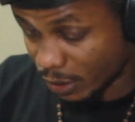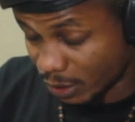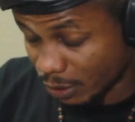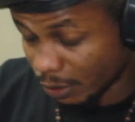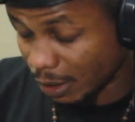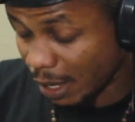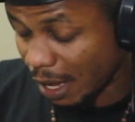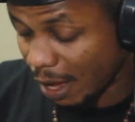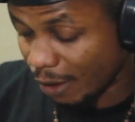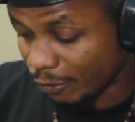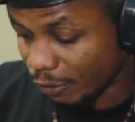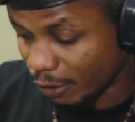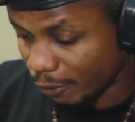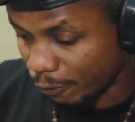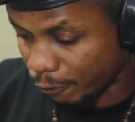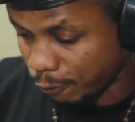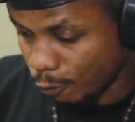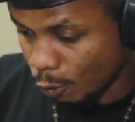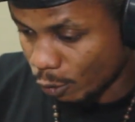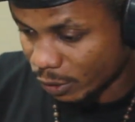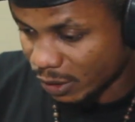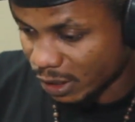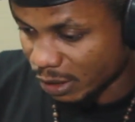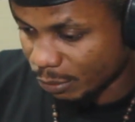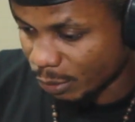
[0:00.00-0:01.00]
We still have
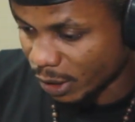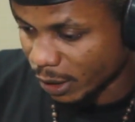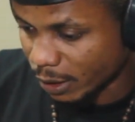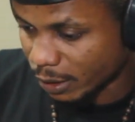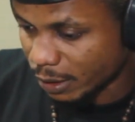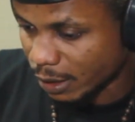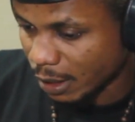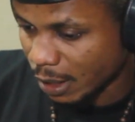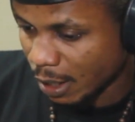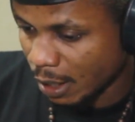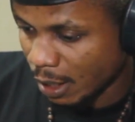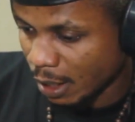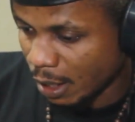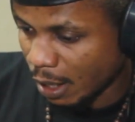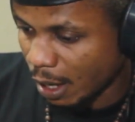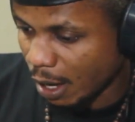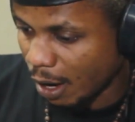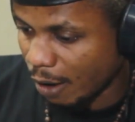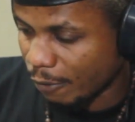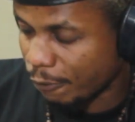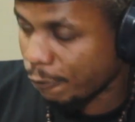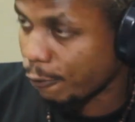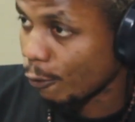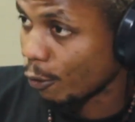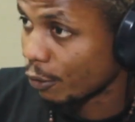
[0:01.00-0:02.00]
40 minutes
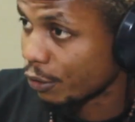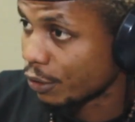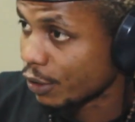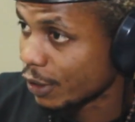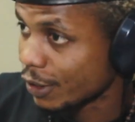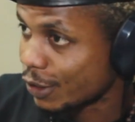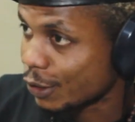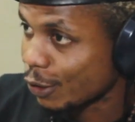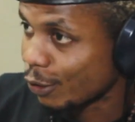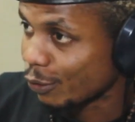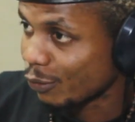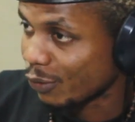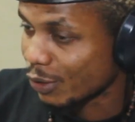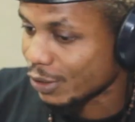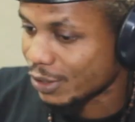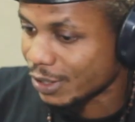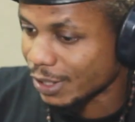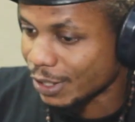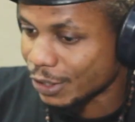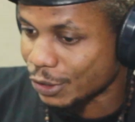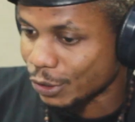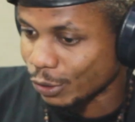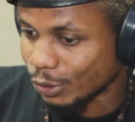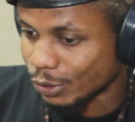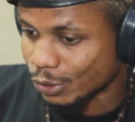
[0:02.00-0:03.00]
for this
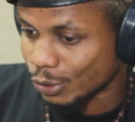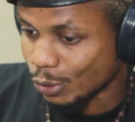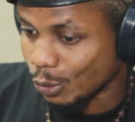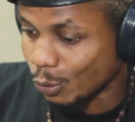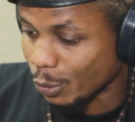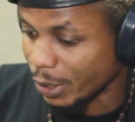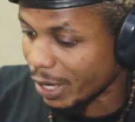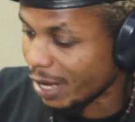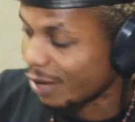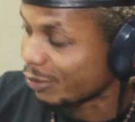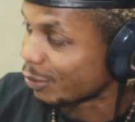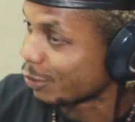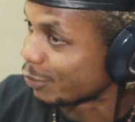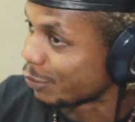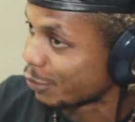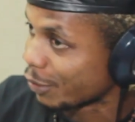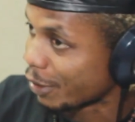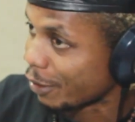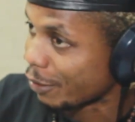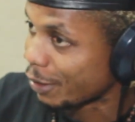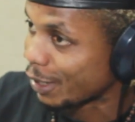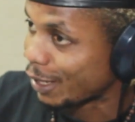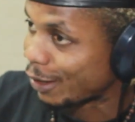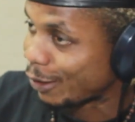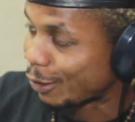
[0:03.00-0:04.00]
conversation, so we have a
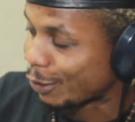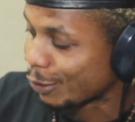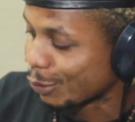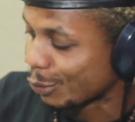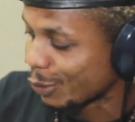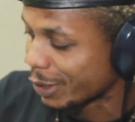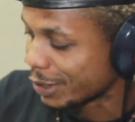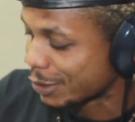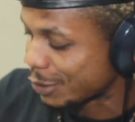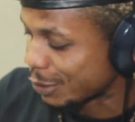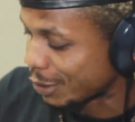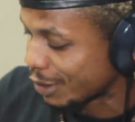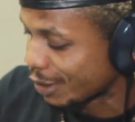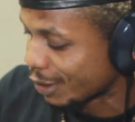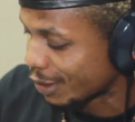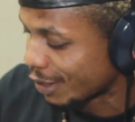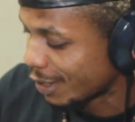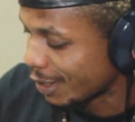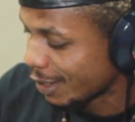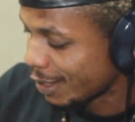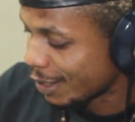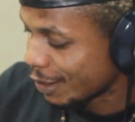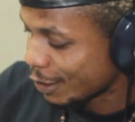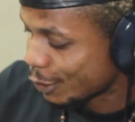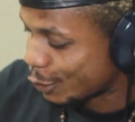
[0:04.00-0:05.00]
very long way to go.
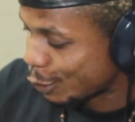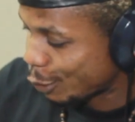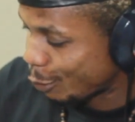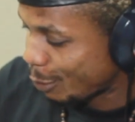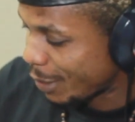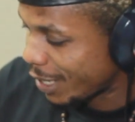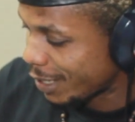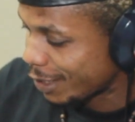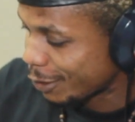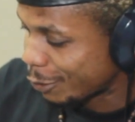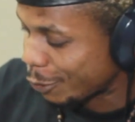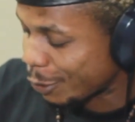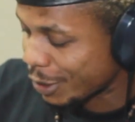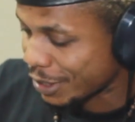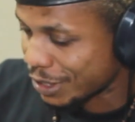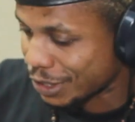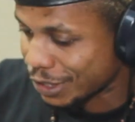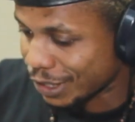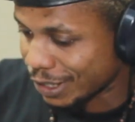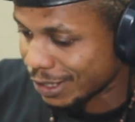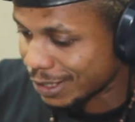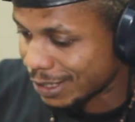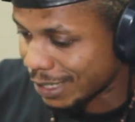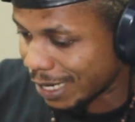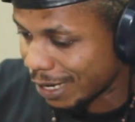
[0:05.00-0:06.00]
So many
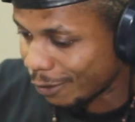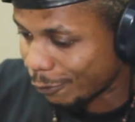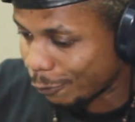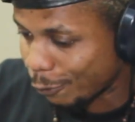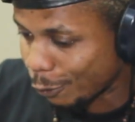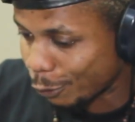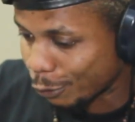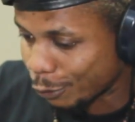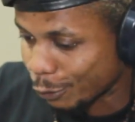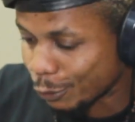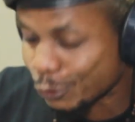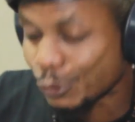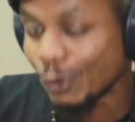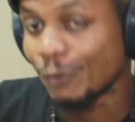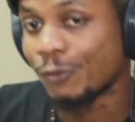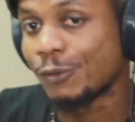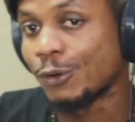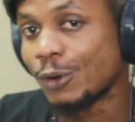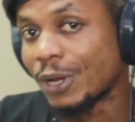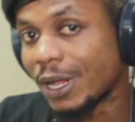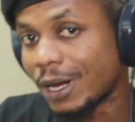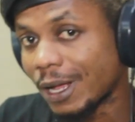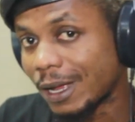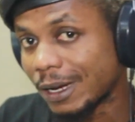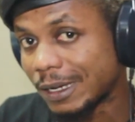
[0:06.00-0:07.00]
questions, and for those of
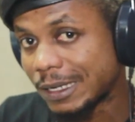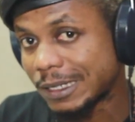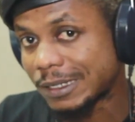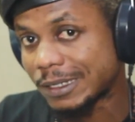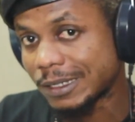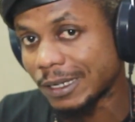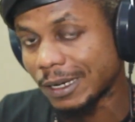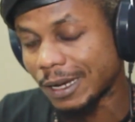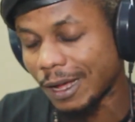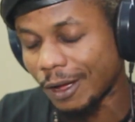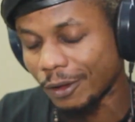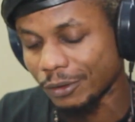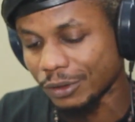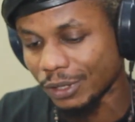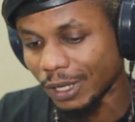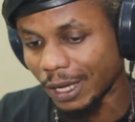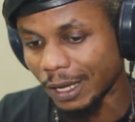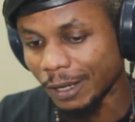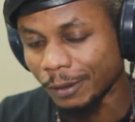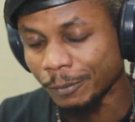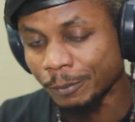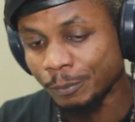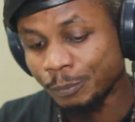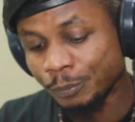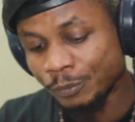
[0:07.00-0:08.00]
you that are listening out
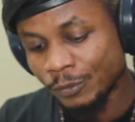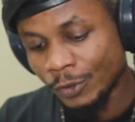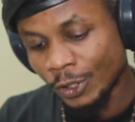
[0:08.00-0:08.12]
there,